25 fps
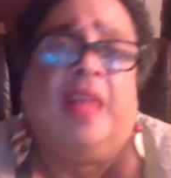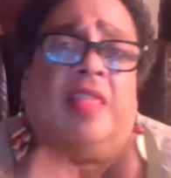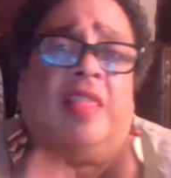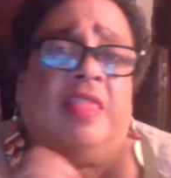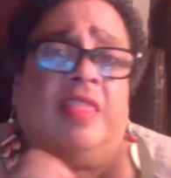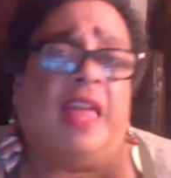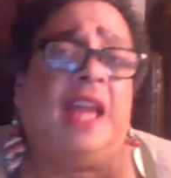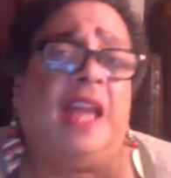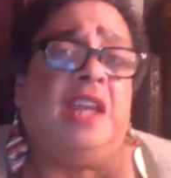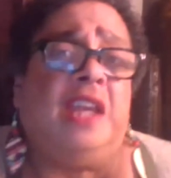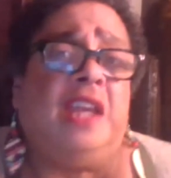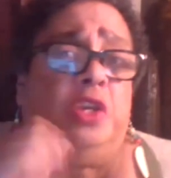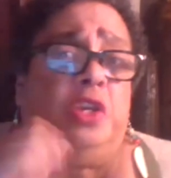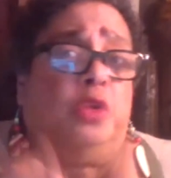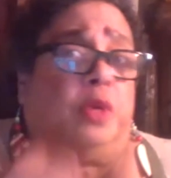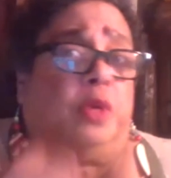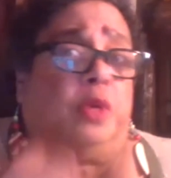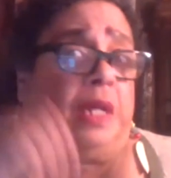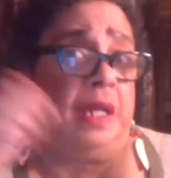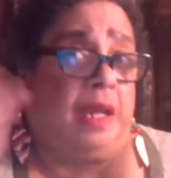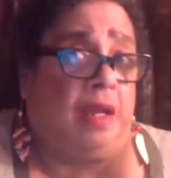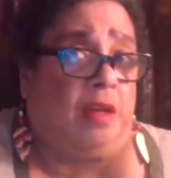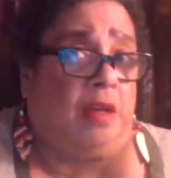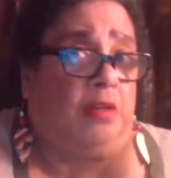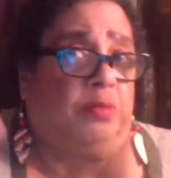Then you
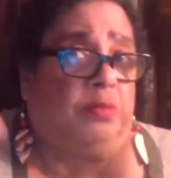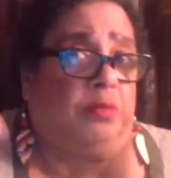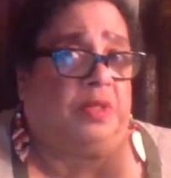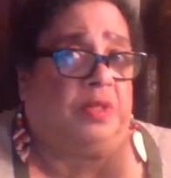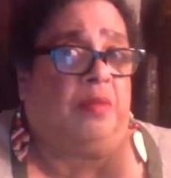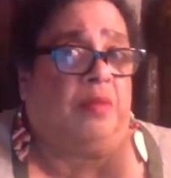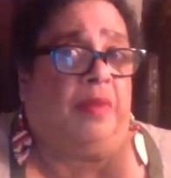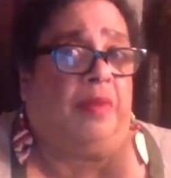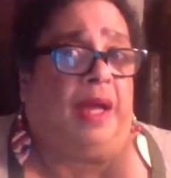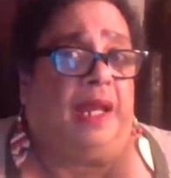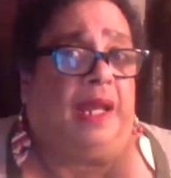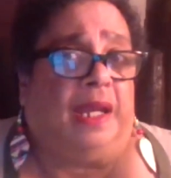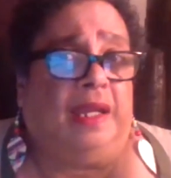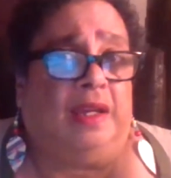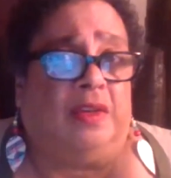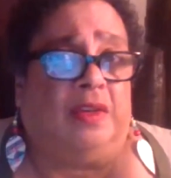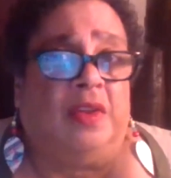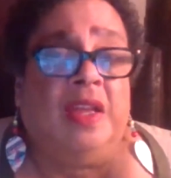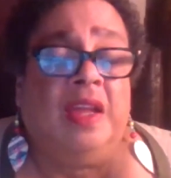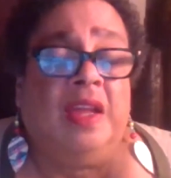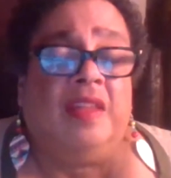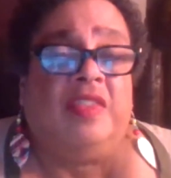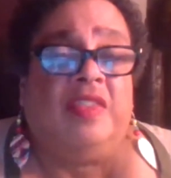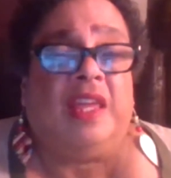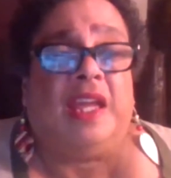can help somebody
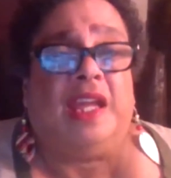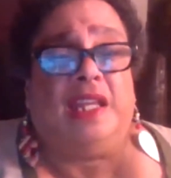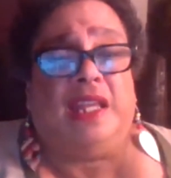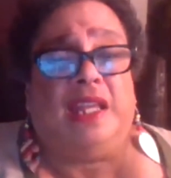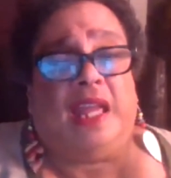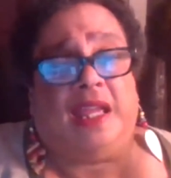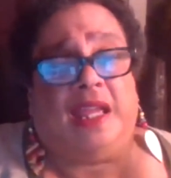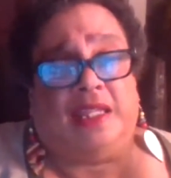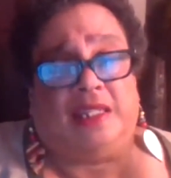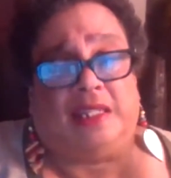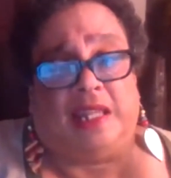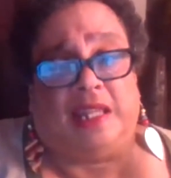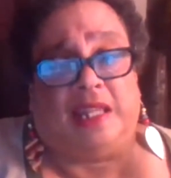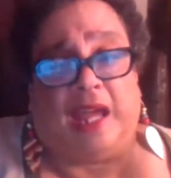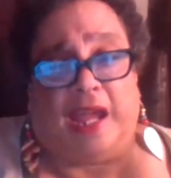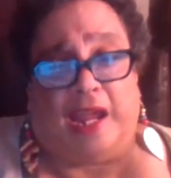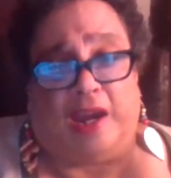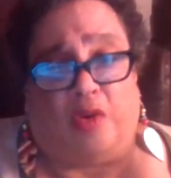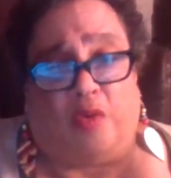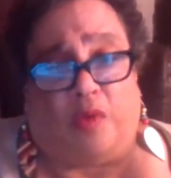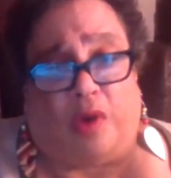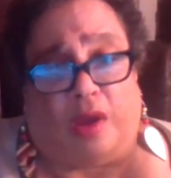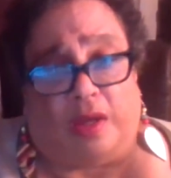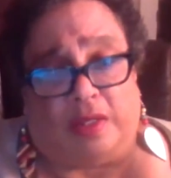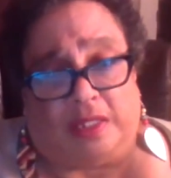else. Then, as
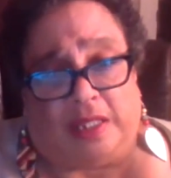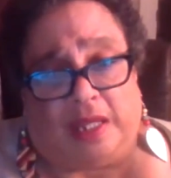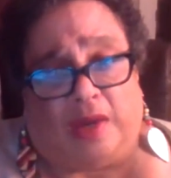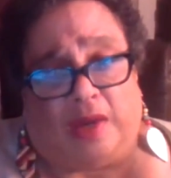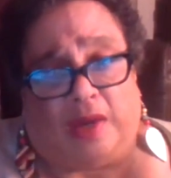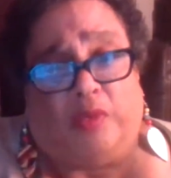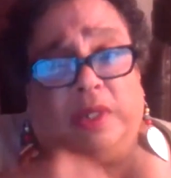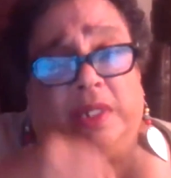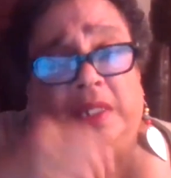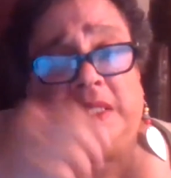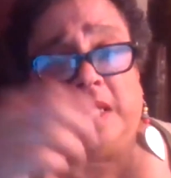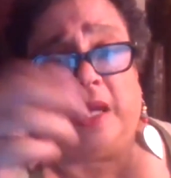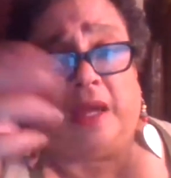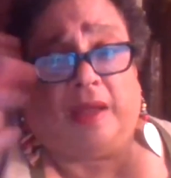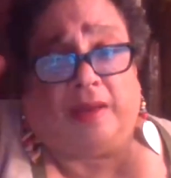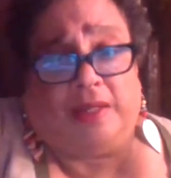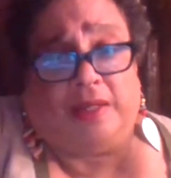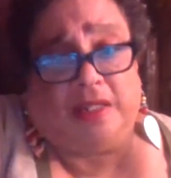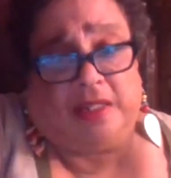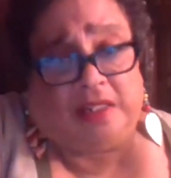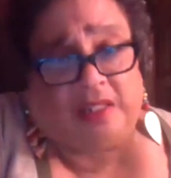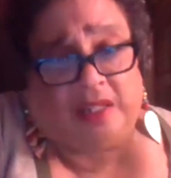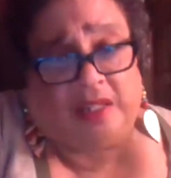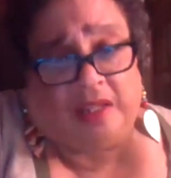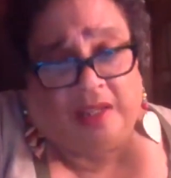Diana Ross said, reach out
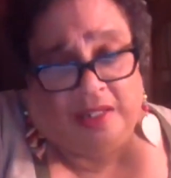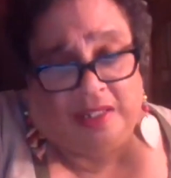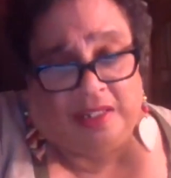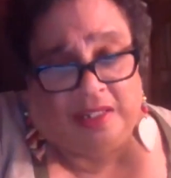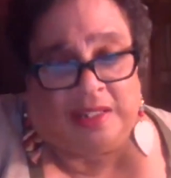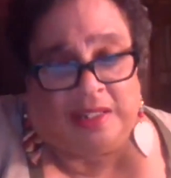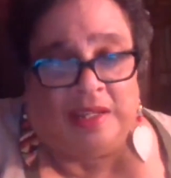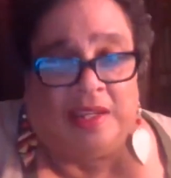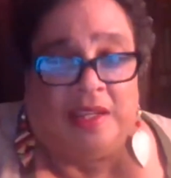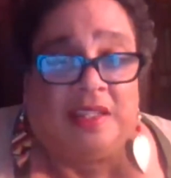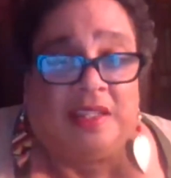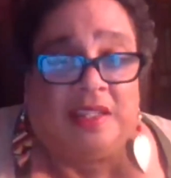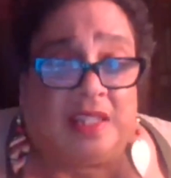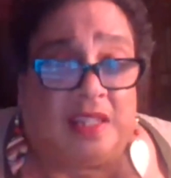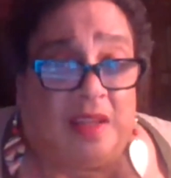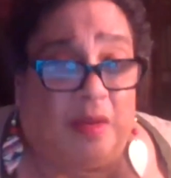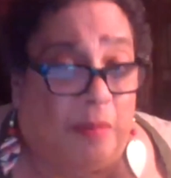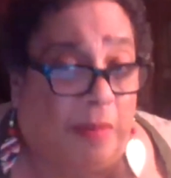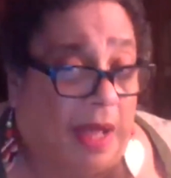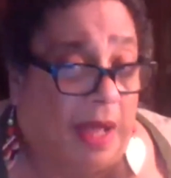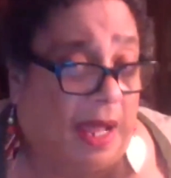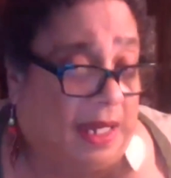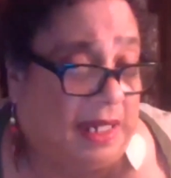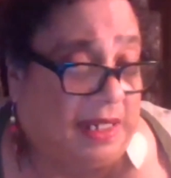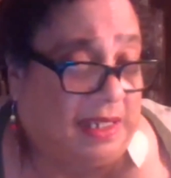and touch
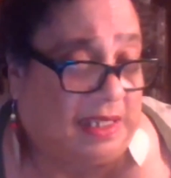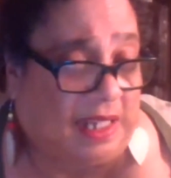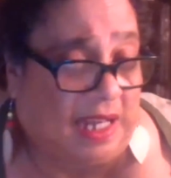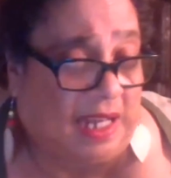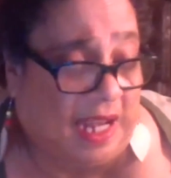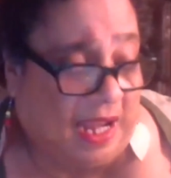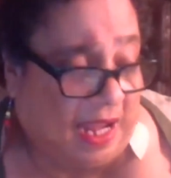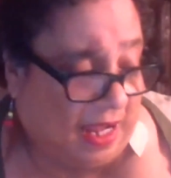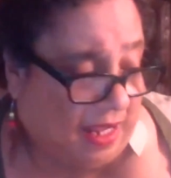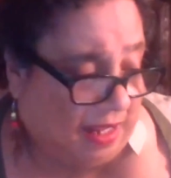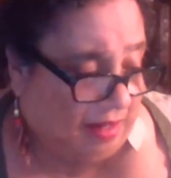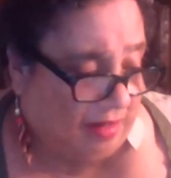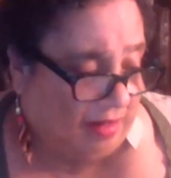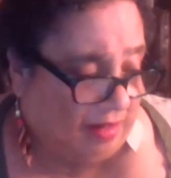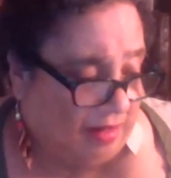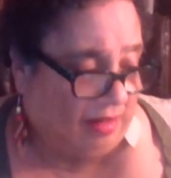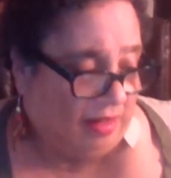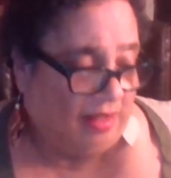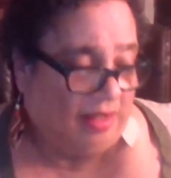somebody's hand.